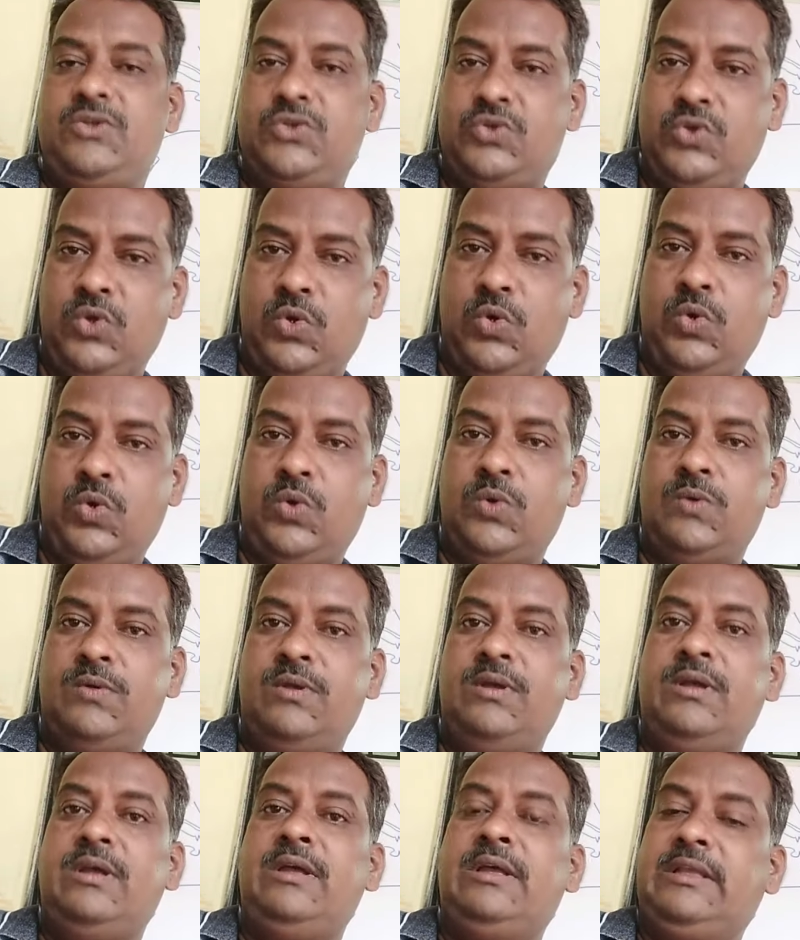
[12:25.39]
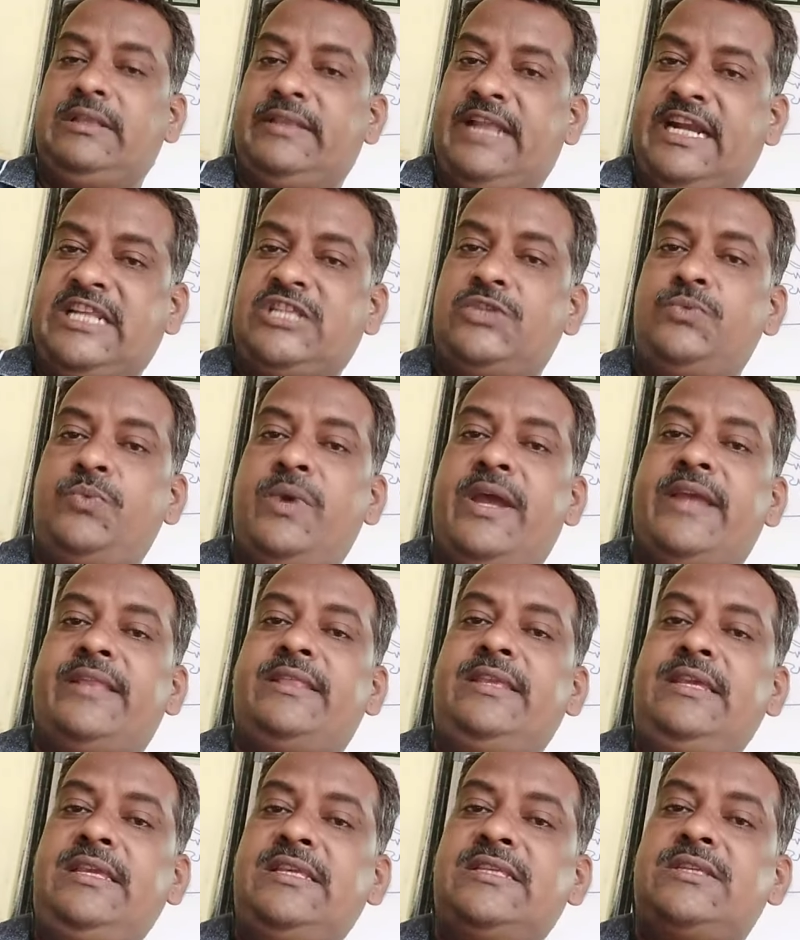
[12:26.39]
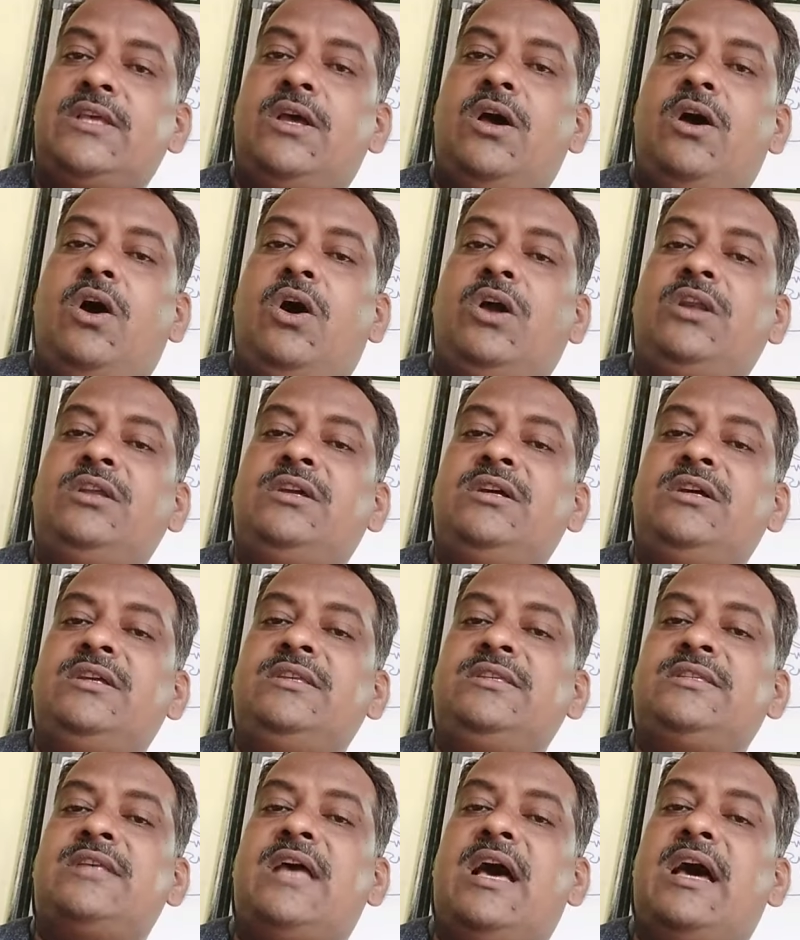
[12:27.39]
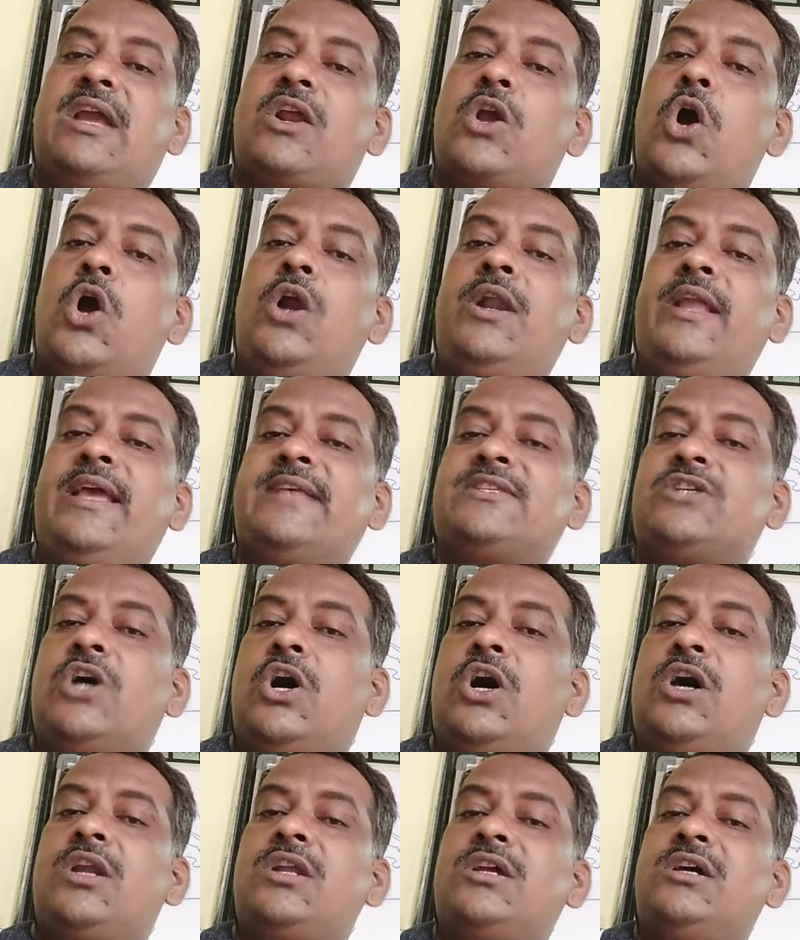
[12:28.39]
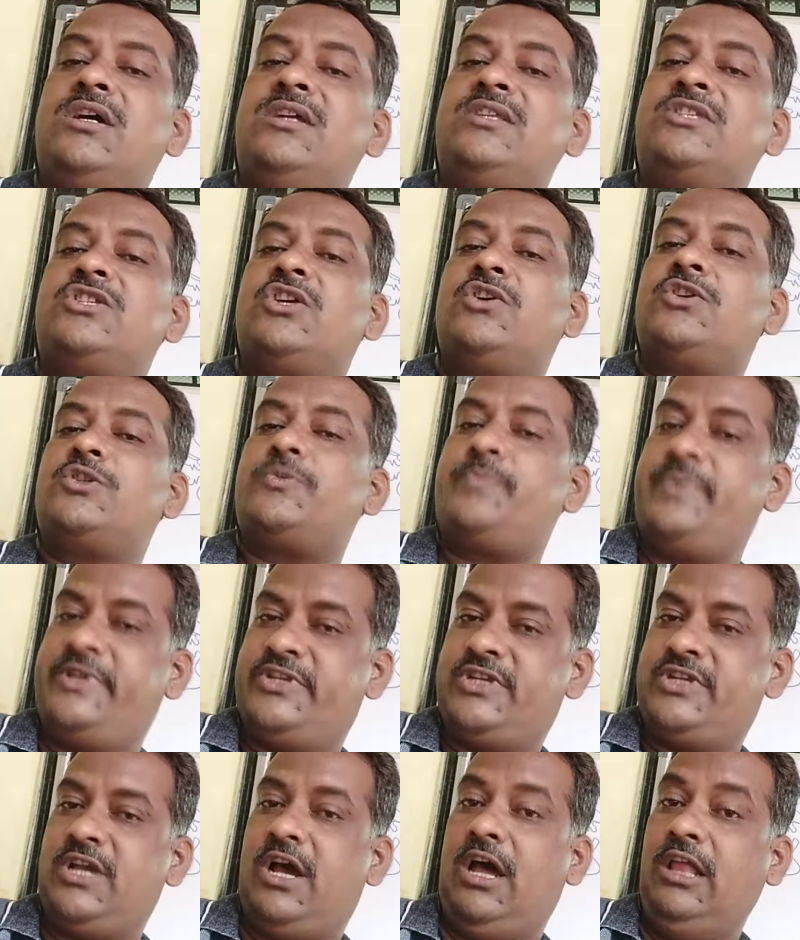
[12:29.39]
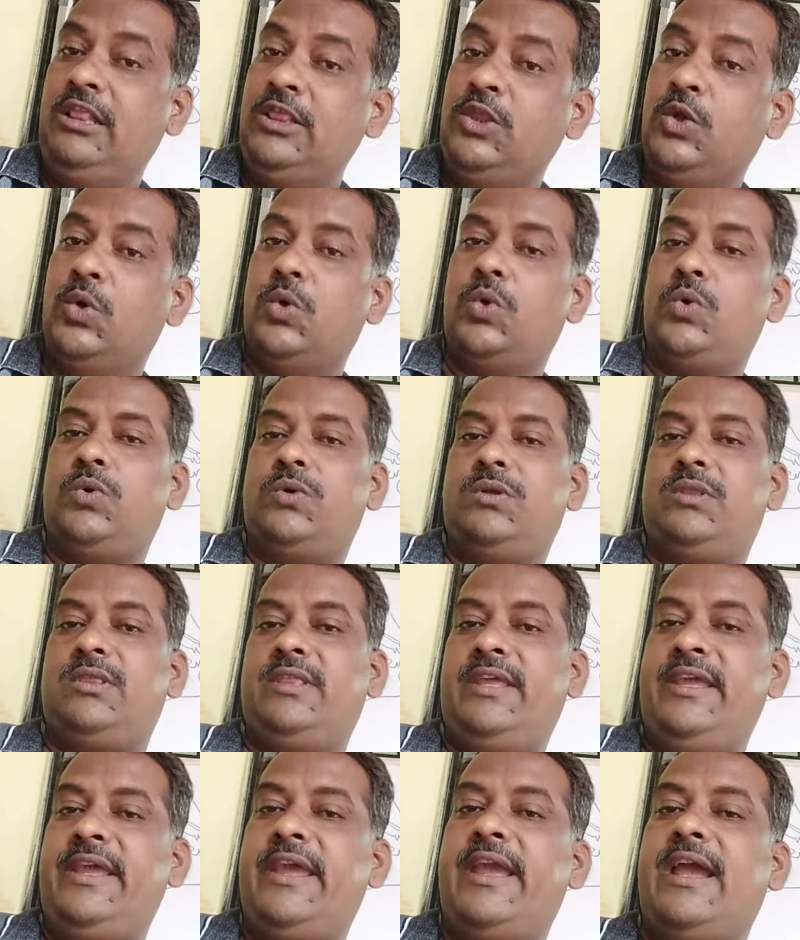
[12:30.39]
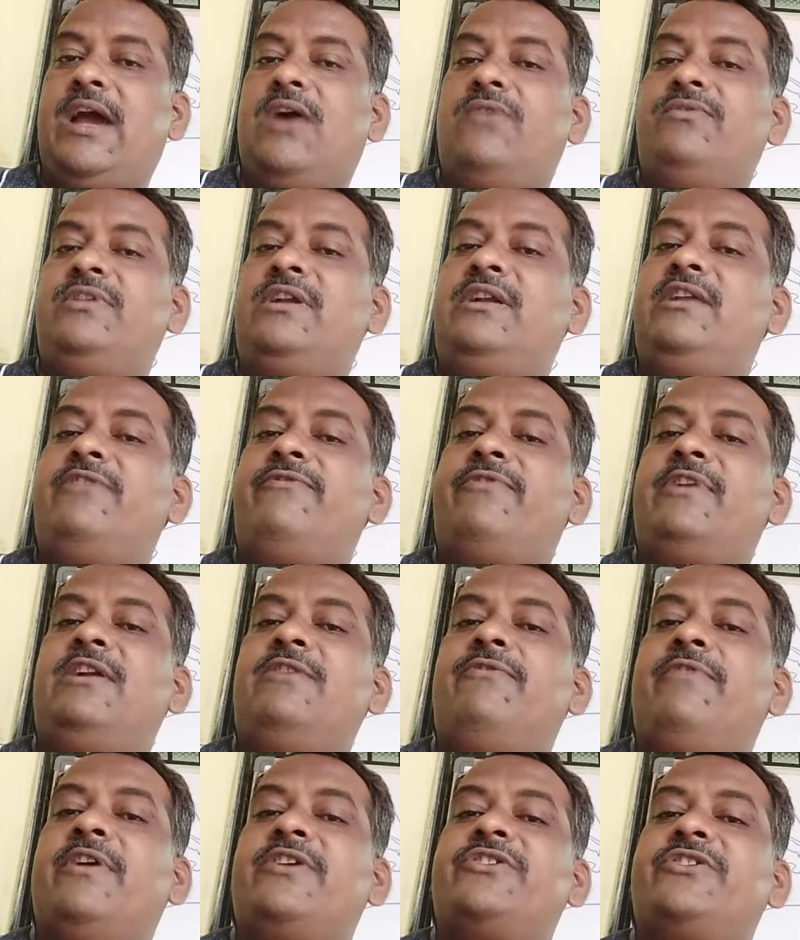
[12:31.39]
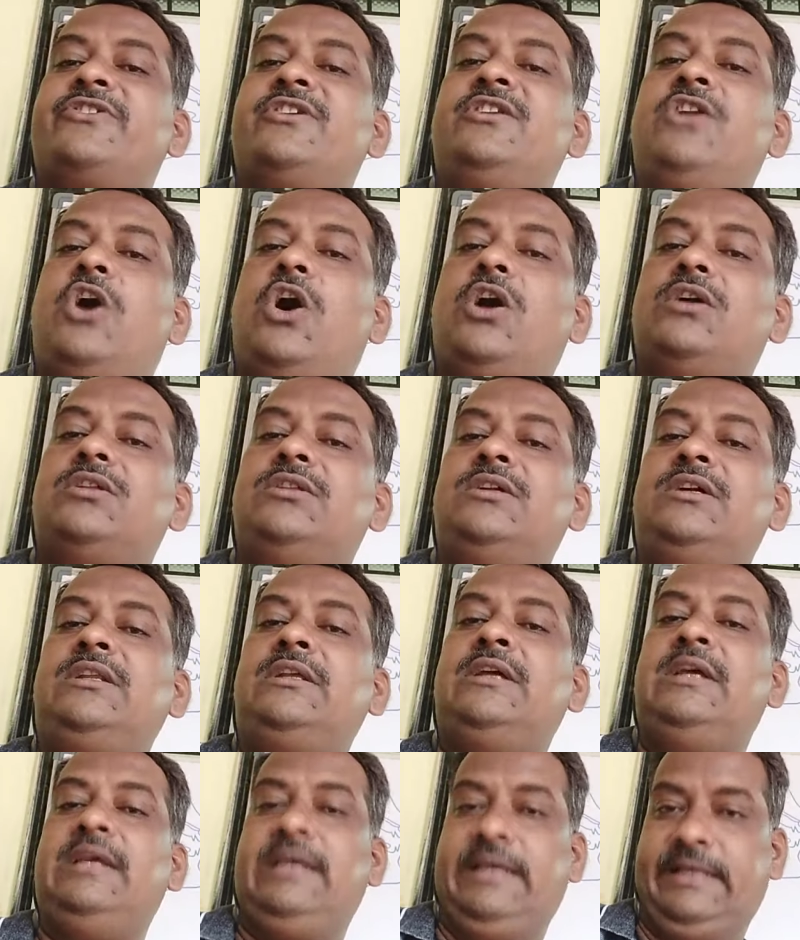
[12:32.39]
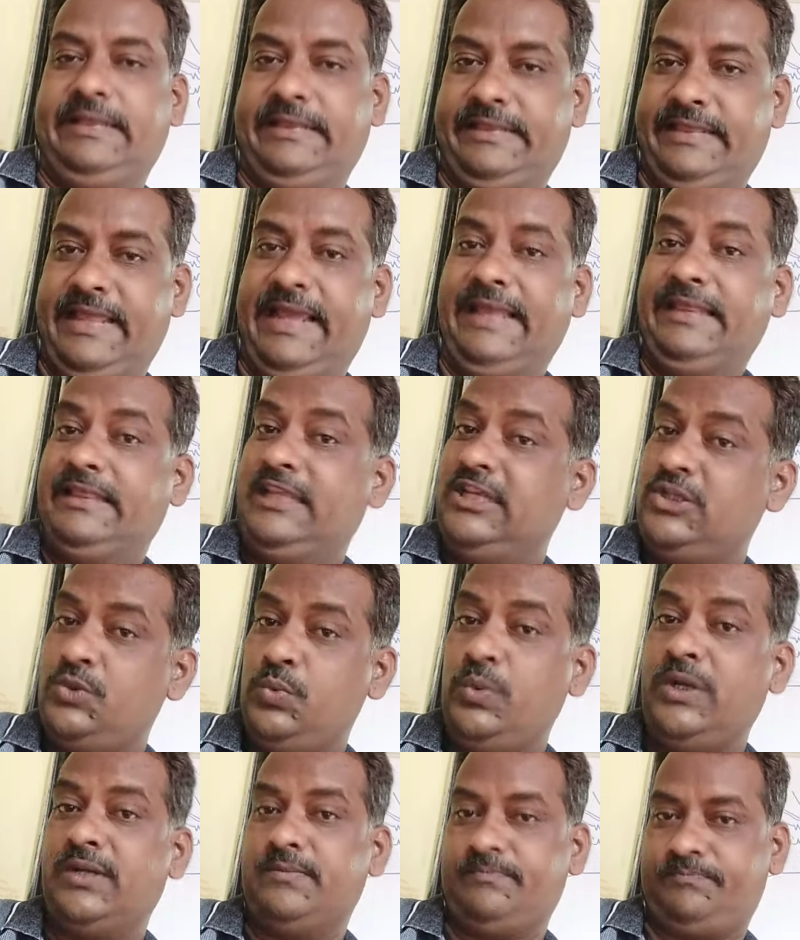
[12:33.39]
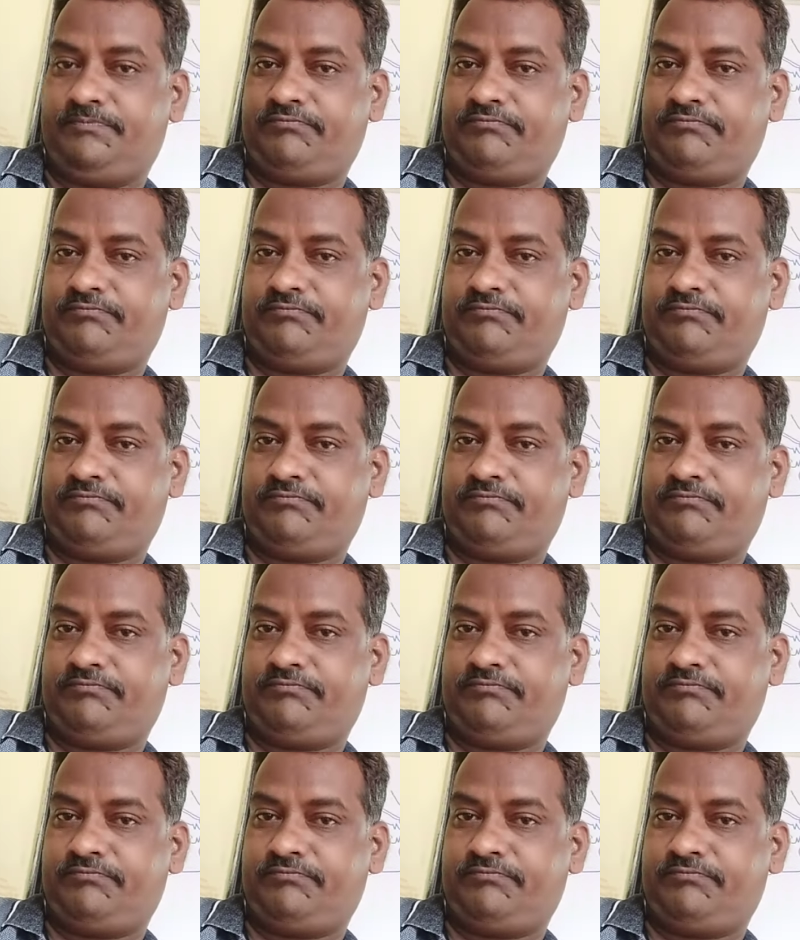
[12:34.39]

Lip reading: So that's why these organs are called as organs of speech, although they have the different function other than this one.